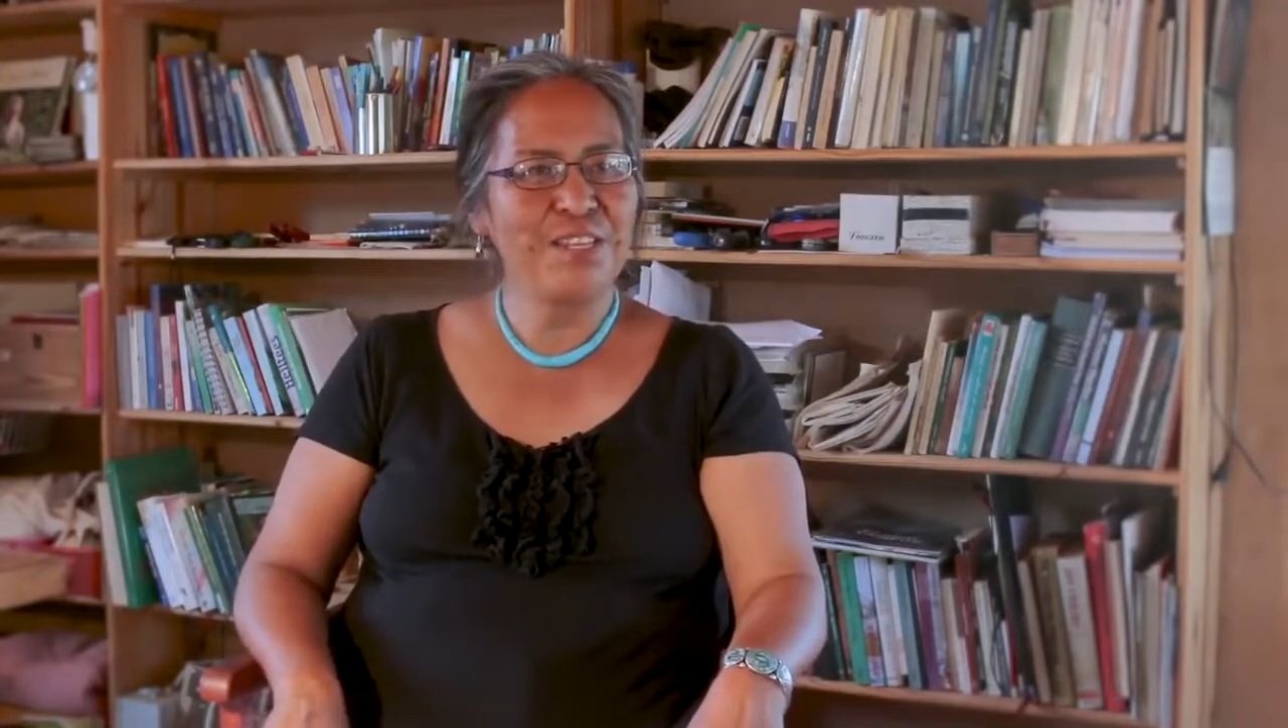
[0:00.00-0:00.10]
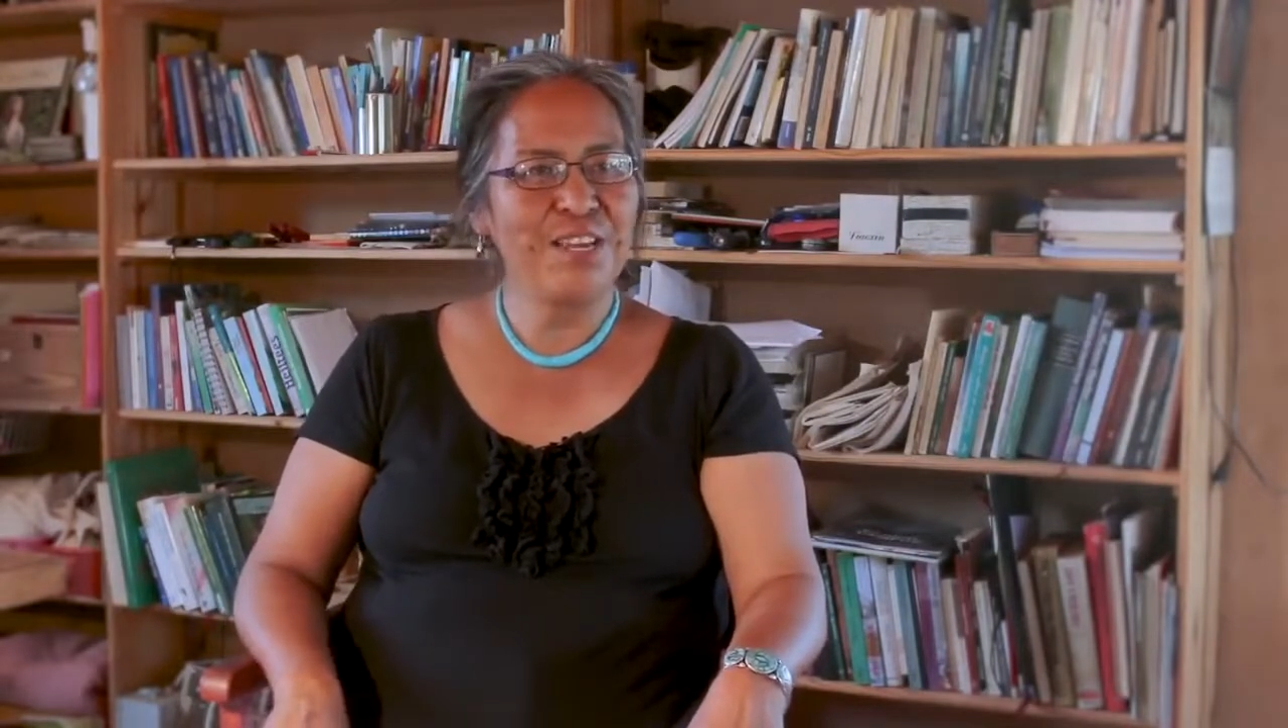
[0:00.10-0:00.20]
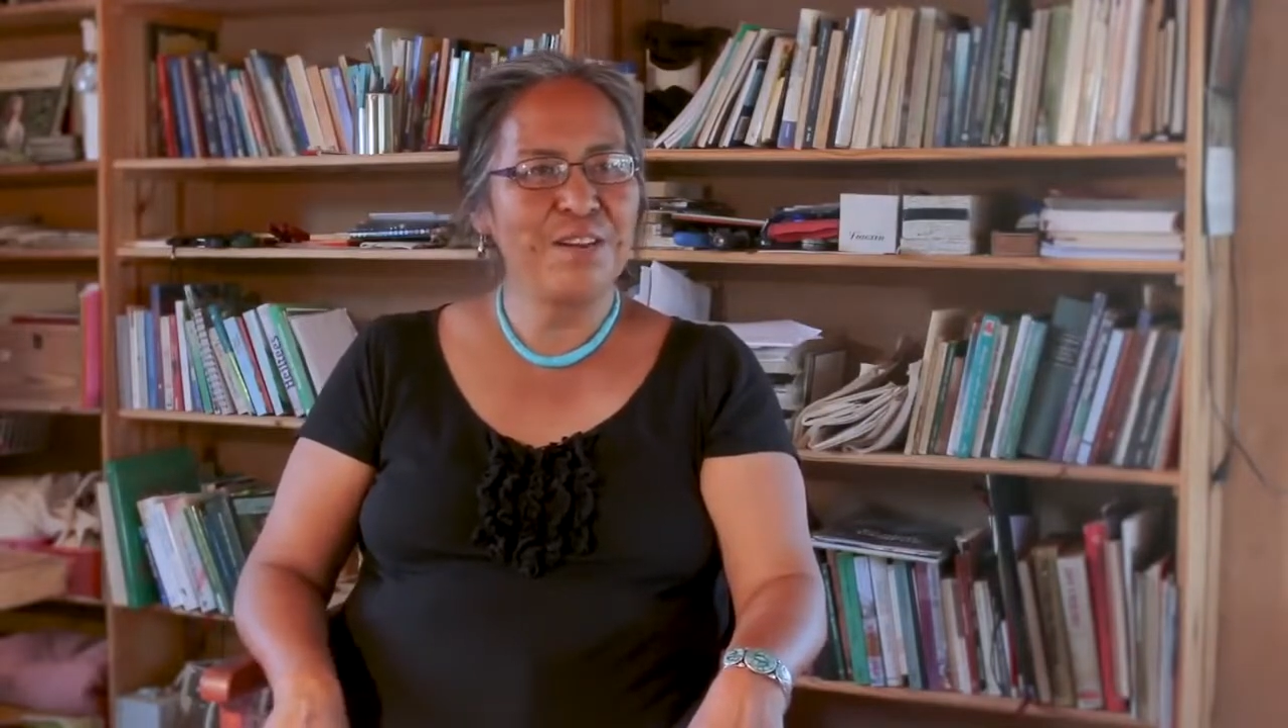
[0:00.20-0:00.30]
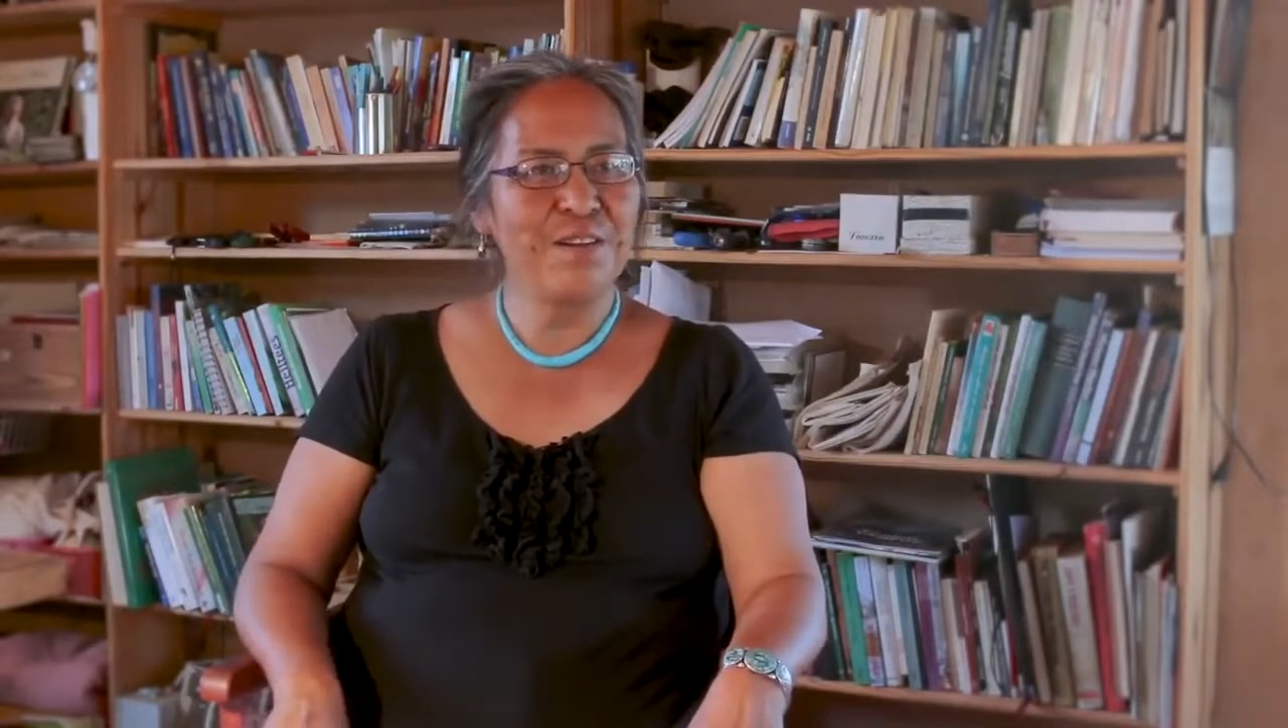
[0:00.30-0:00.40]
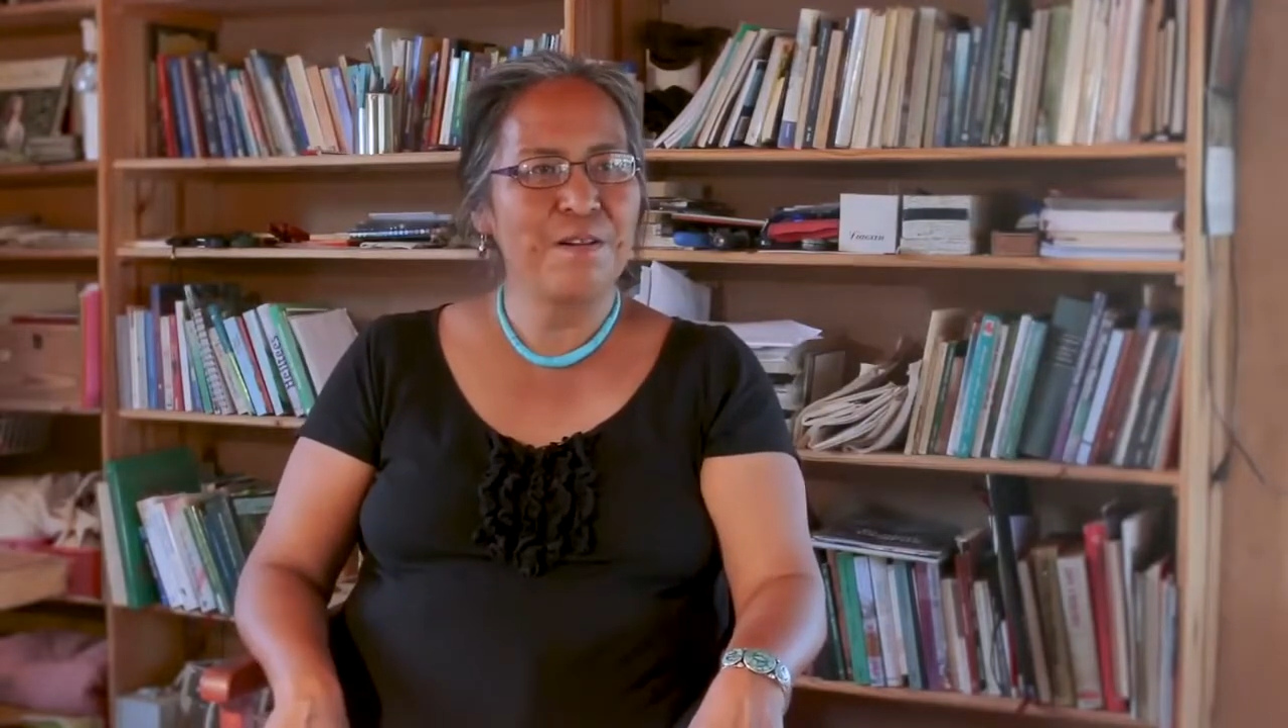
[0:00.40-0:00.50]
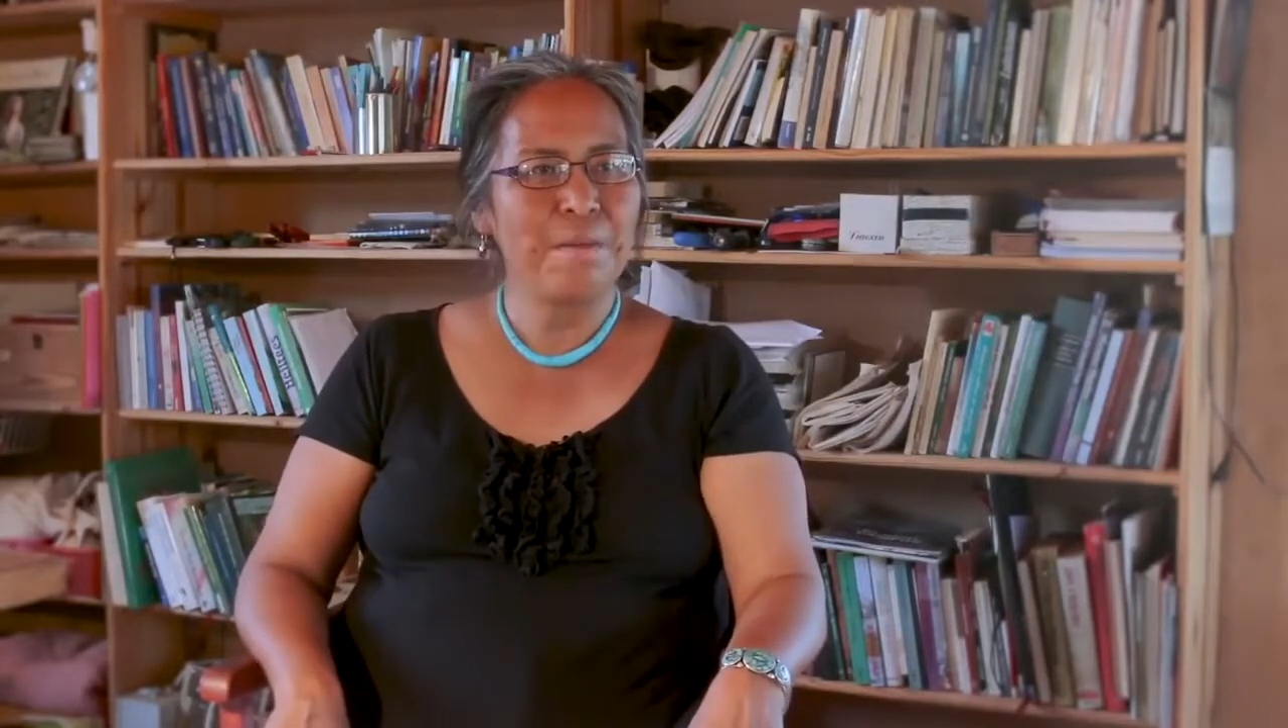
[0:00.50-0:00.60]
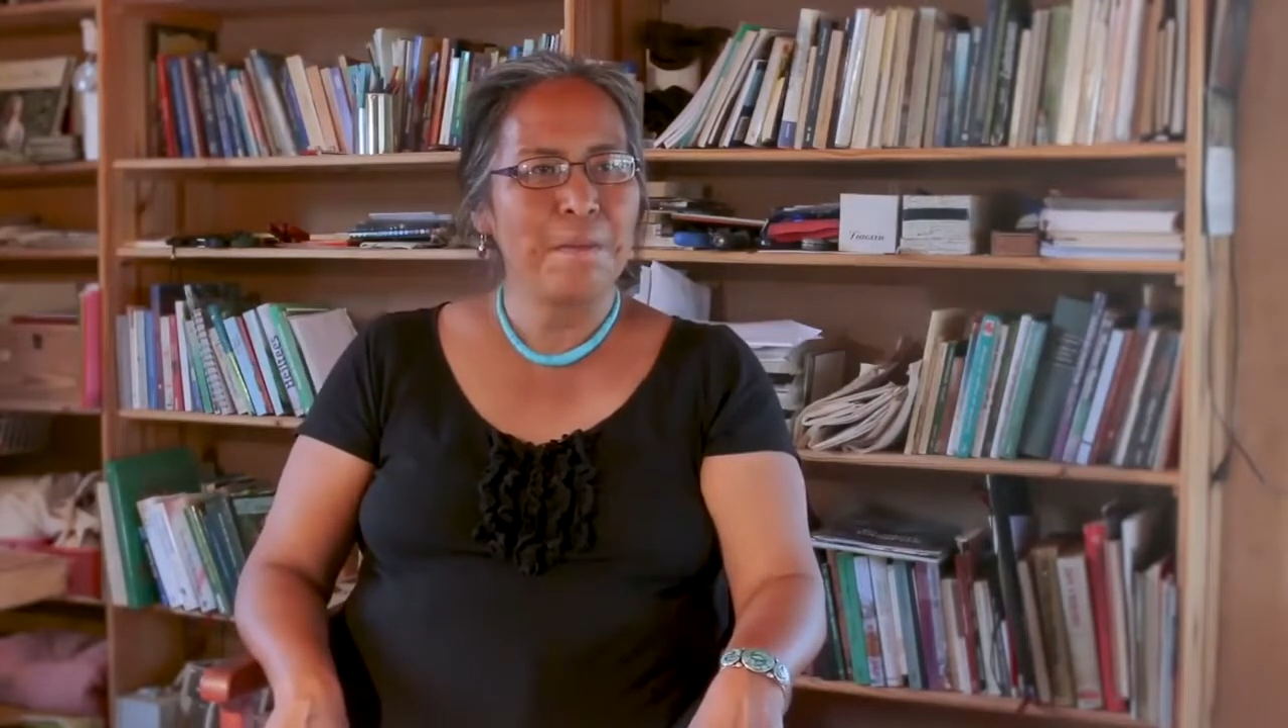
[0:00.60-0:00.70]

later,